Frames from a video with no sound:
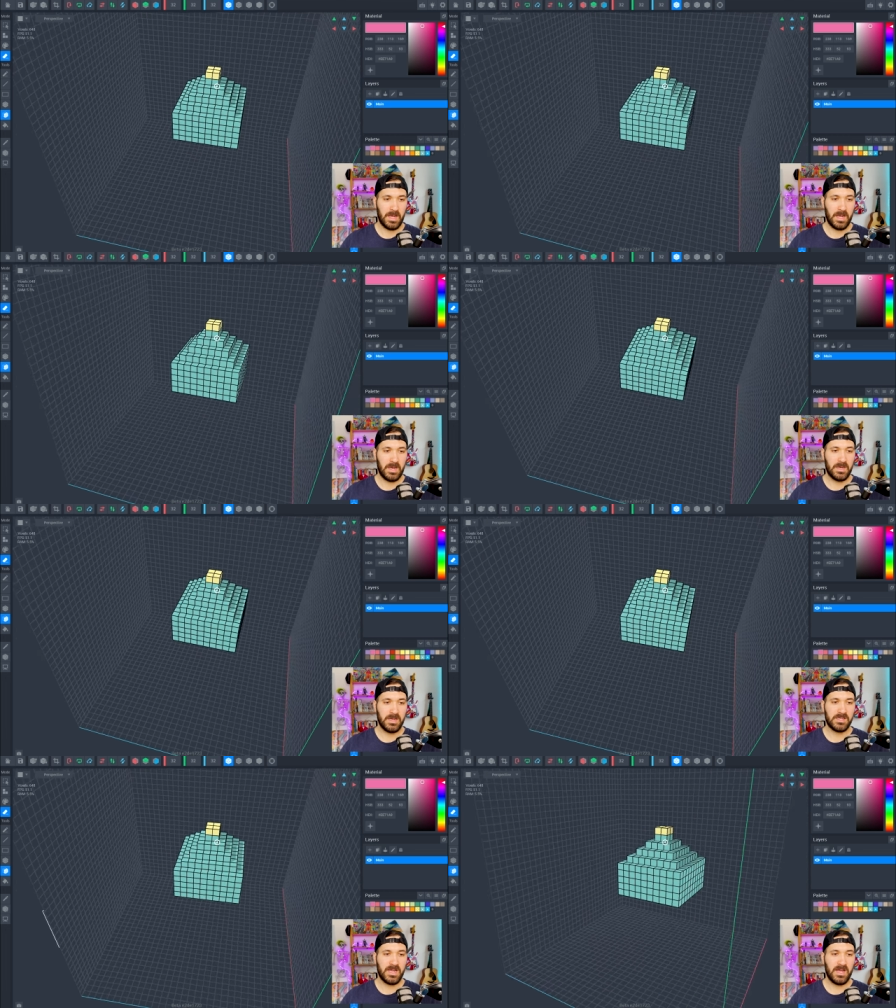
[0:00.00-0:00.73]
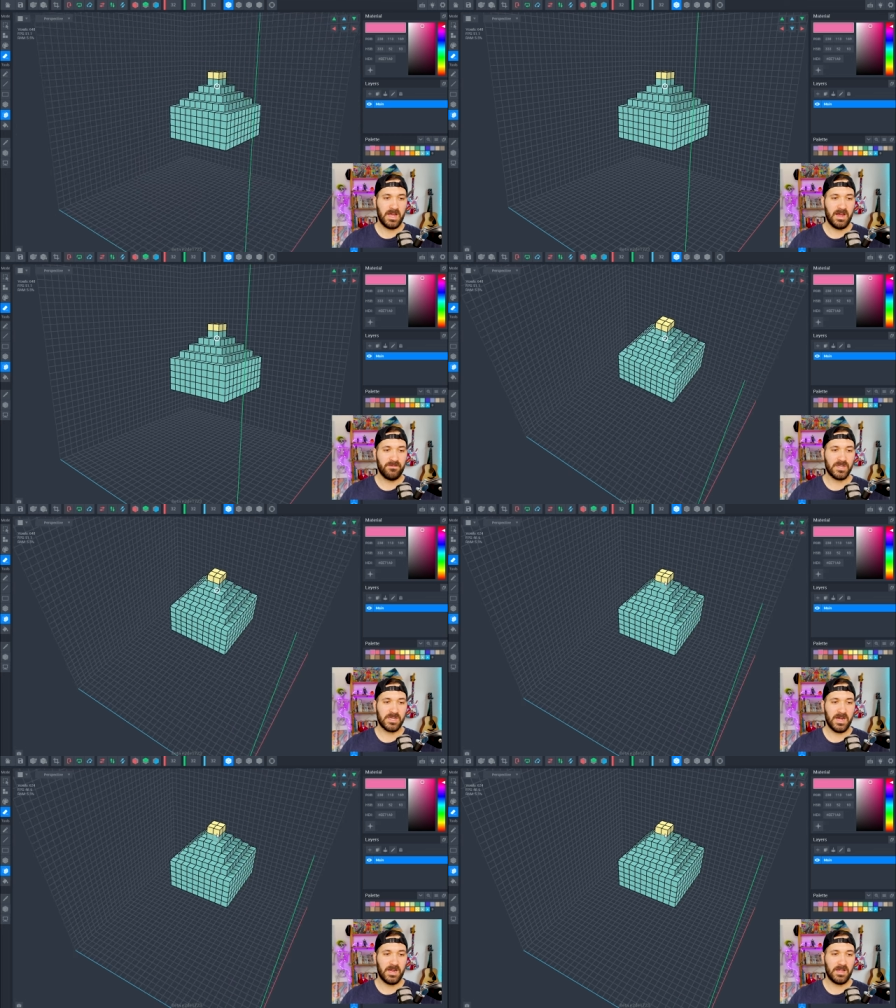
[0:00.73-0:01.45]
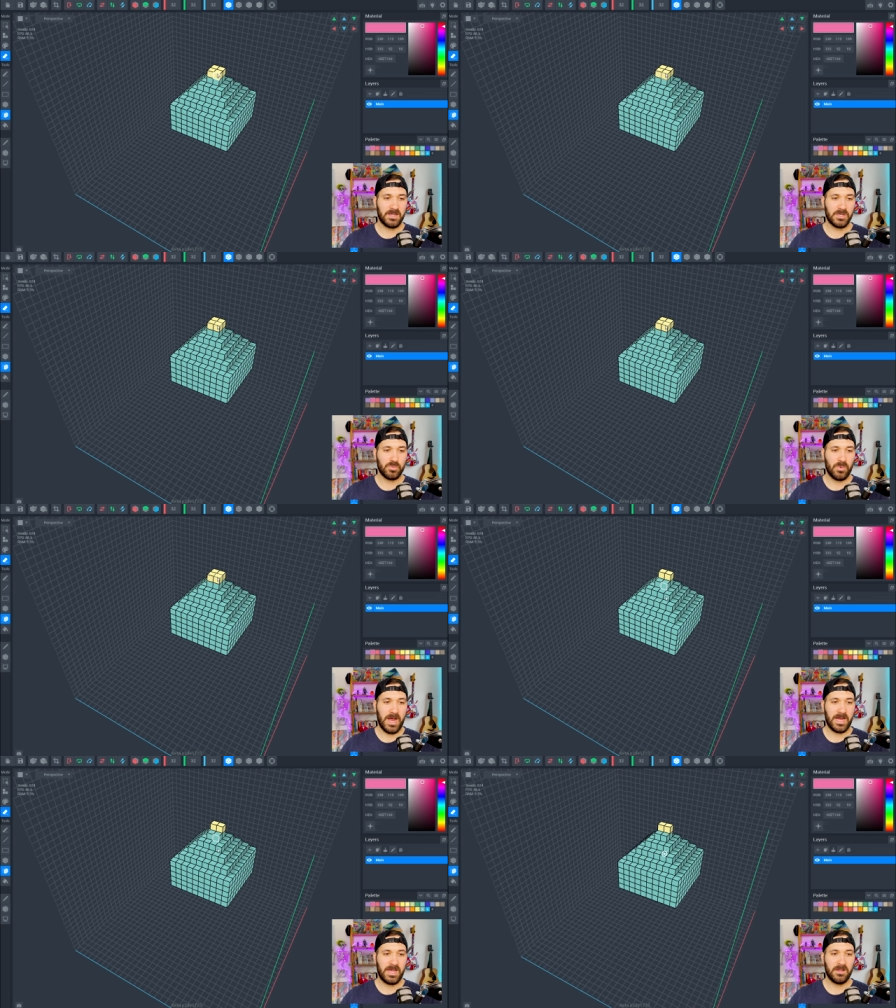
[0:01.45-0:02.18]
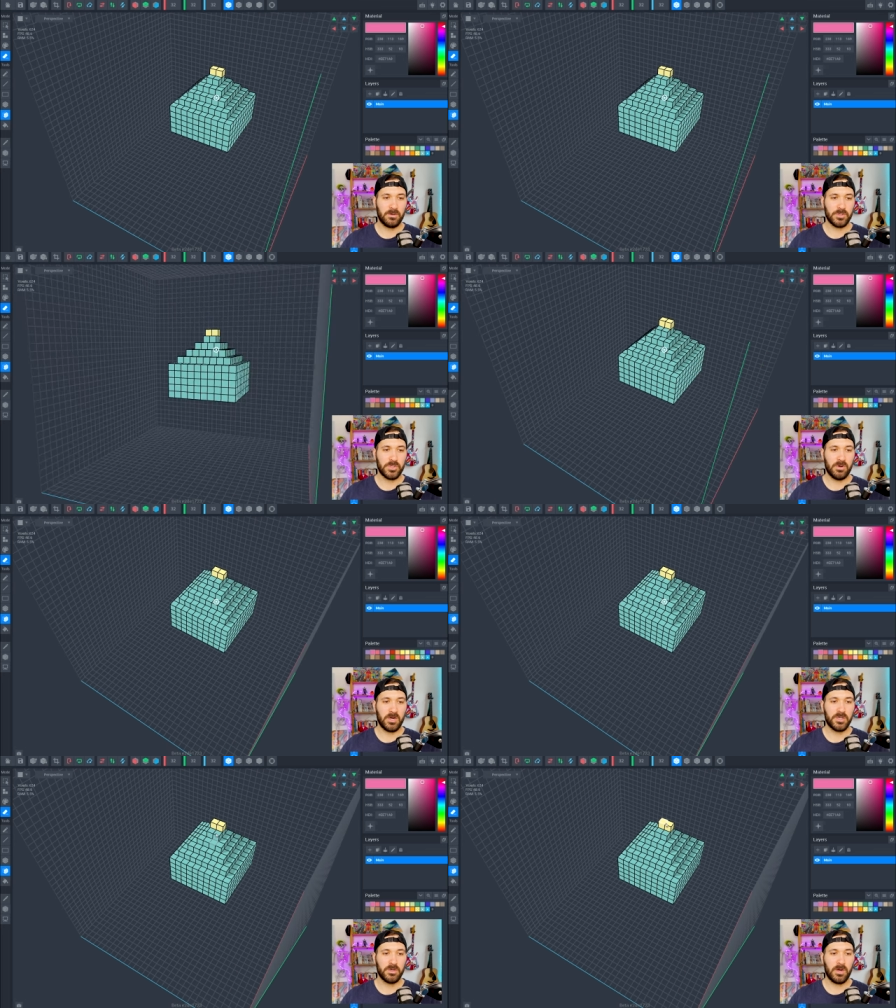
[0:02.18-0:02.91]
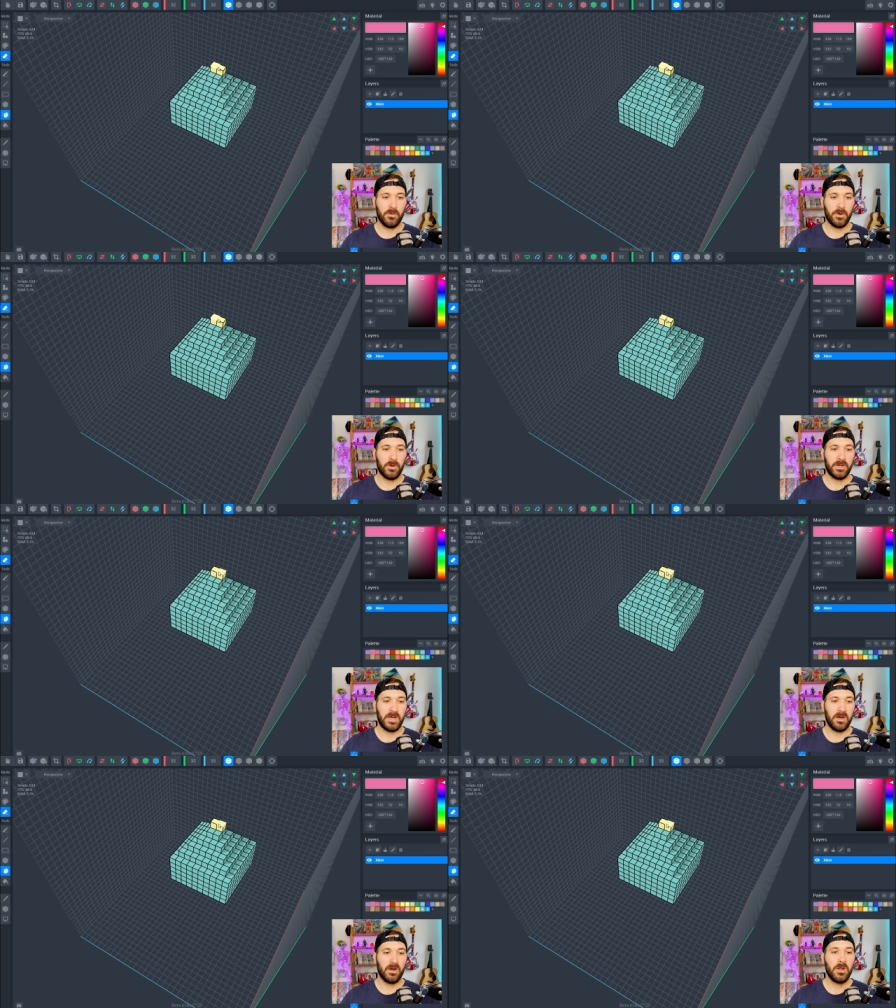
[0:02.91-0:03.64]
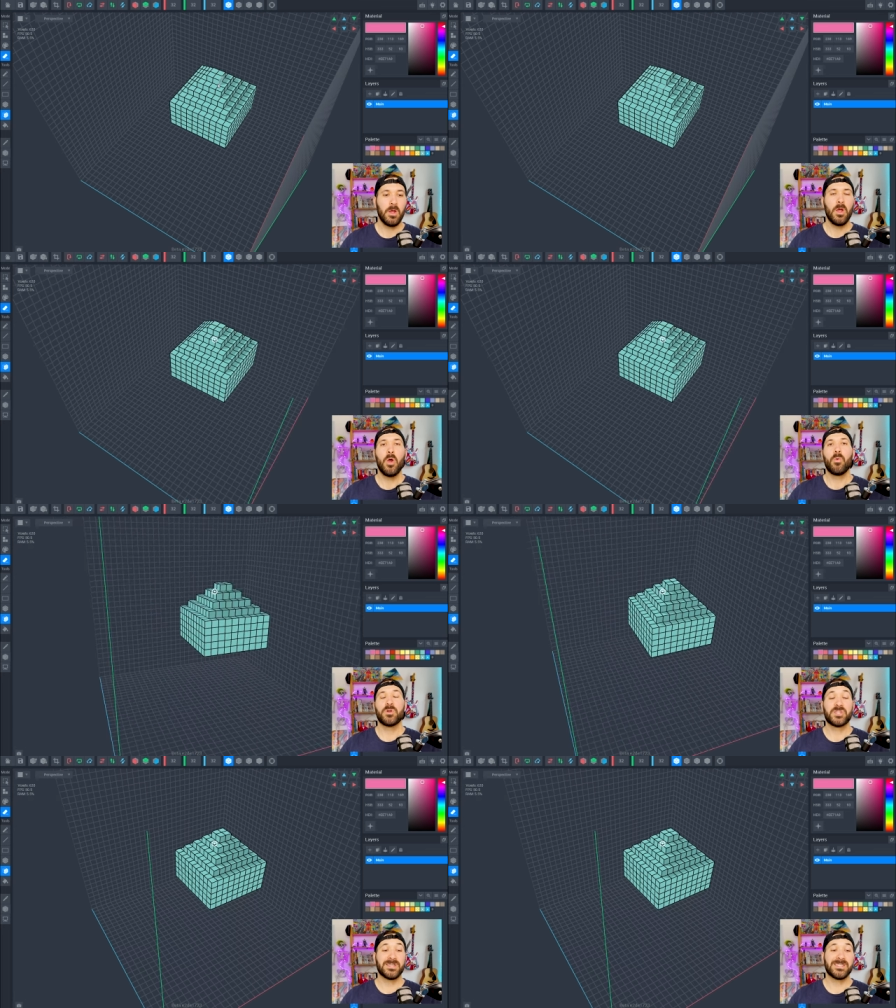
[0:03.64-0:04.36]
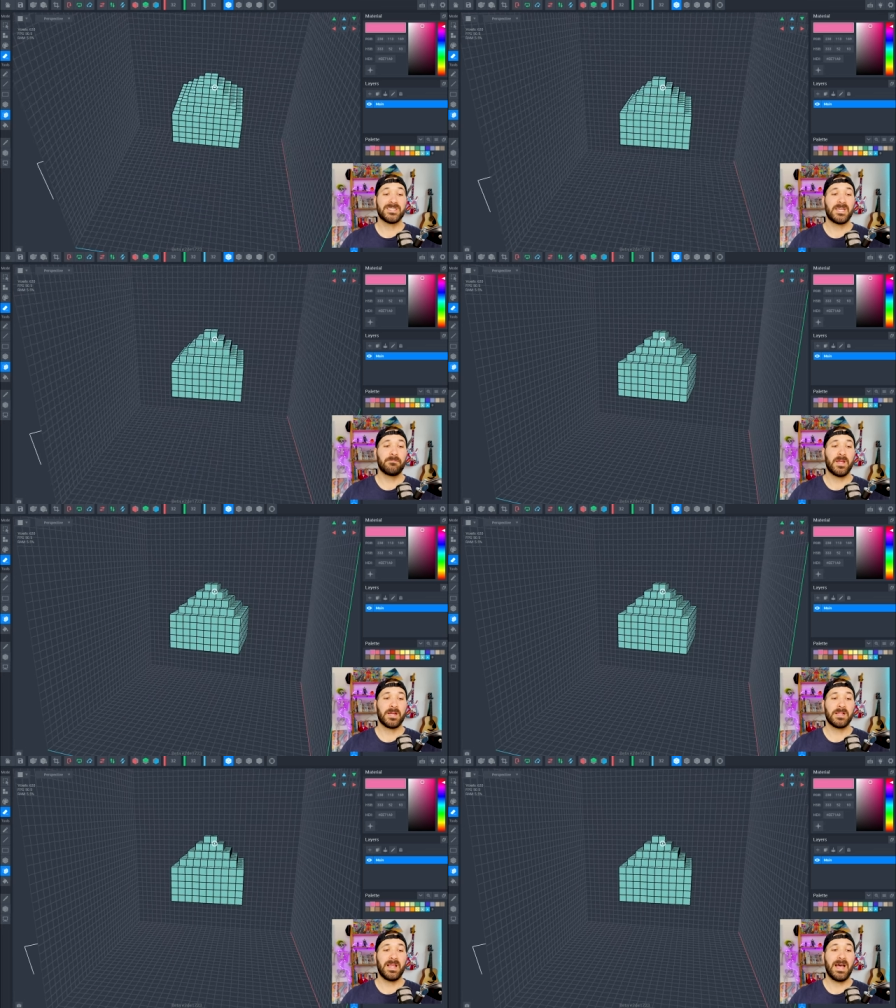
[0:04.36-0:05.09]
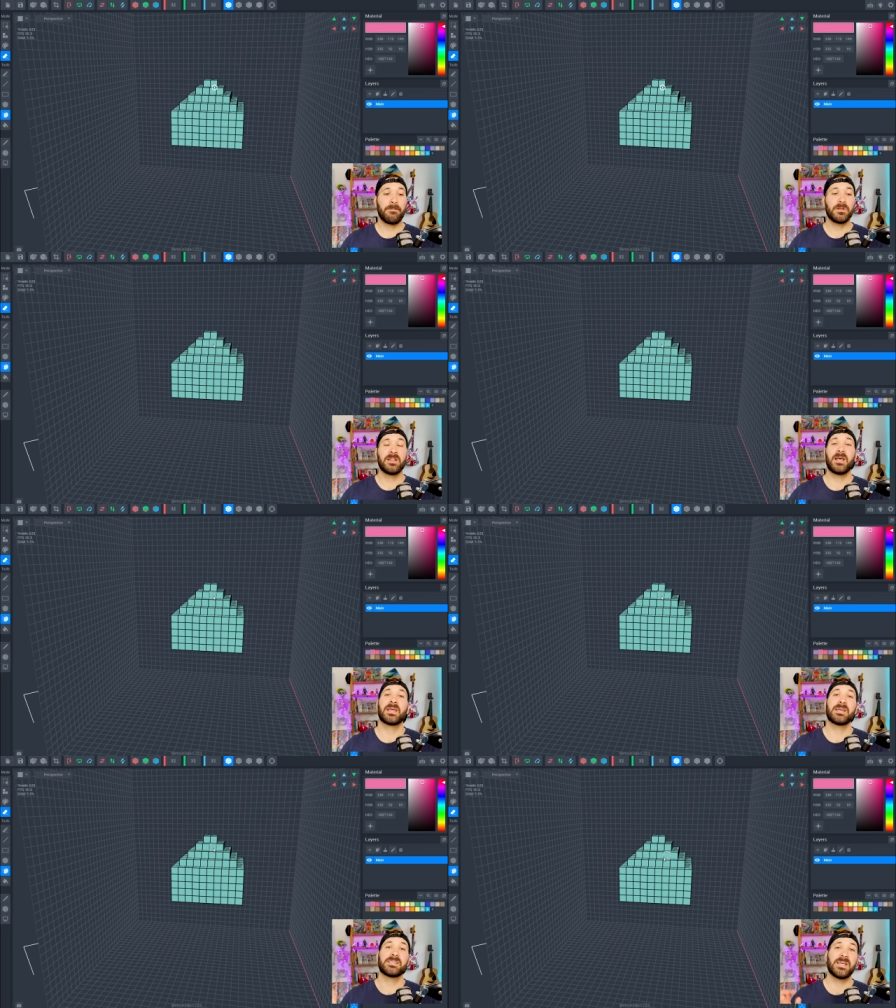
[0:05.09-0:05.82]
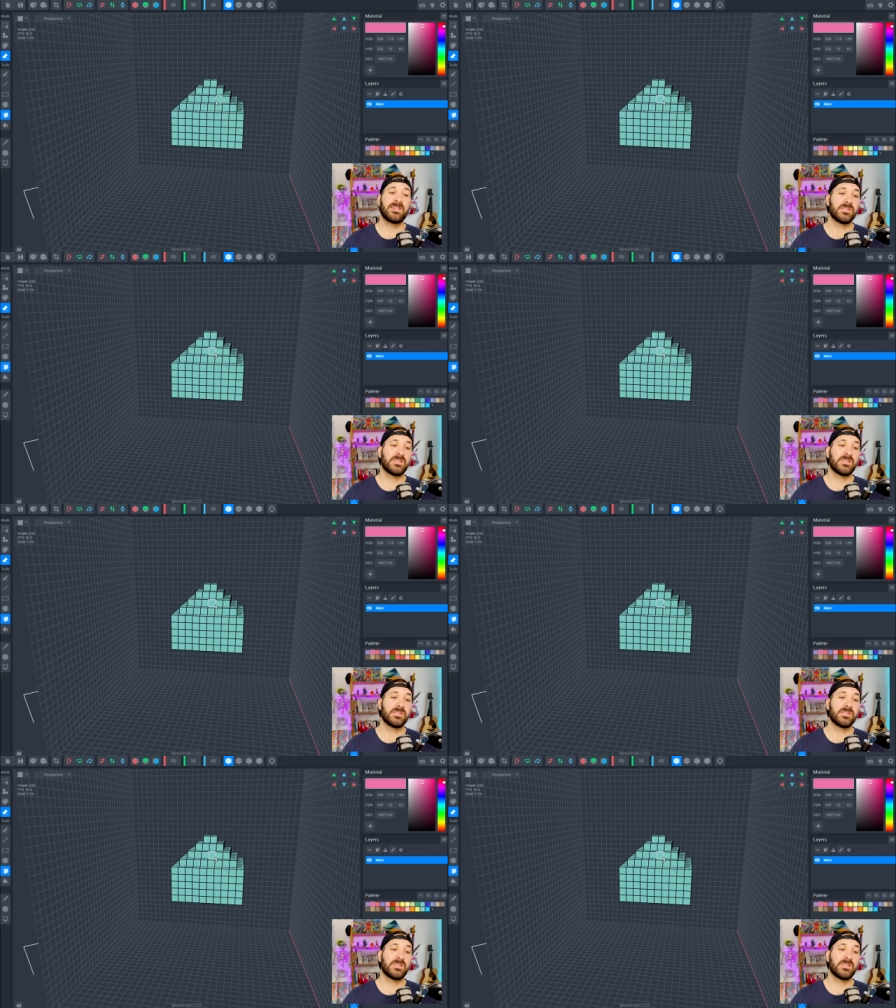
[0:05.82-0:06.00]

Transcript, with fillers: and you can see how I have this kind of like this wacky little structure going on here, which doesn't seem like a lot, but like I said,